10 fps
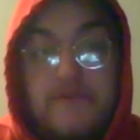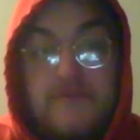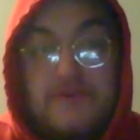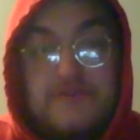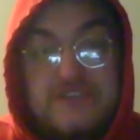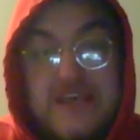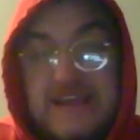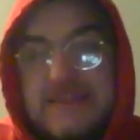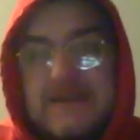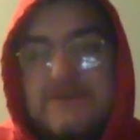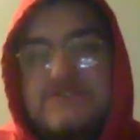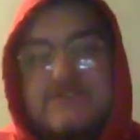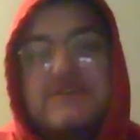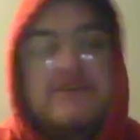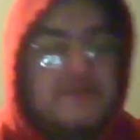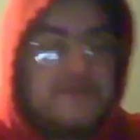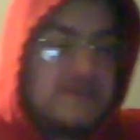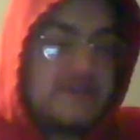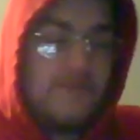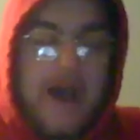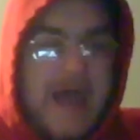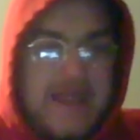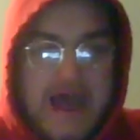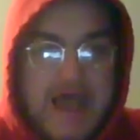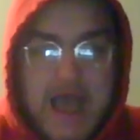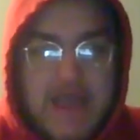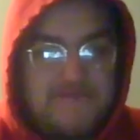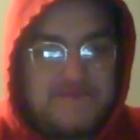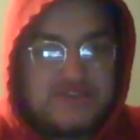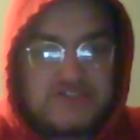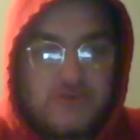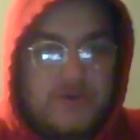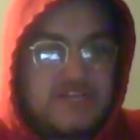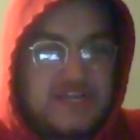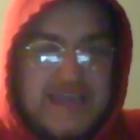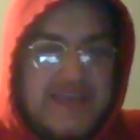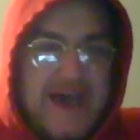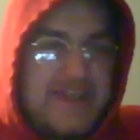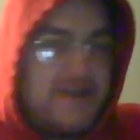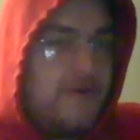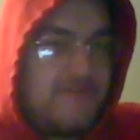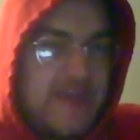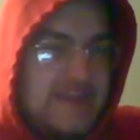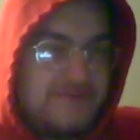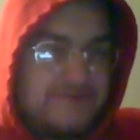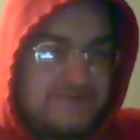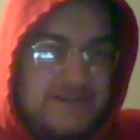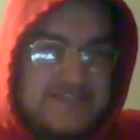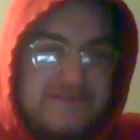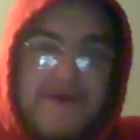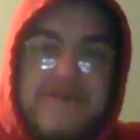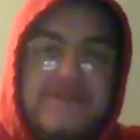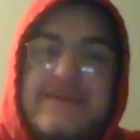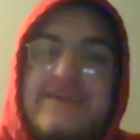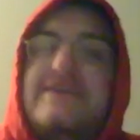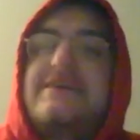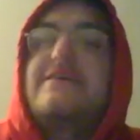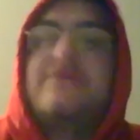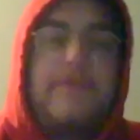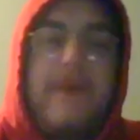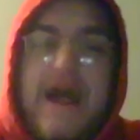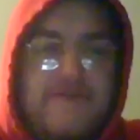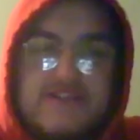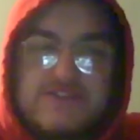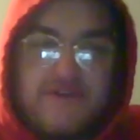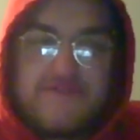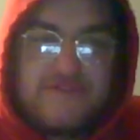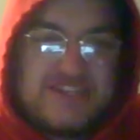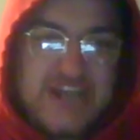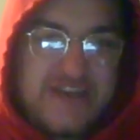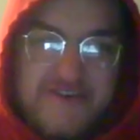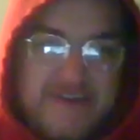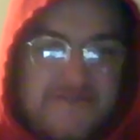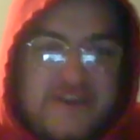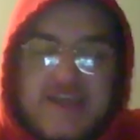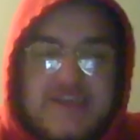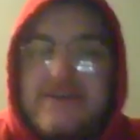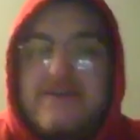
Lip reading: before you say anything else, league wide, I have been scorching and I know FanDuel's pissed about it. Like the Pirates are free cheddar every night.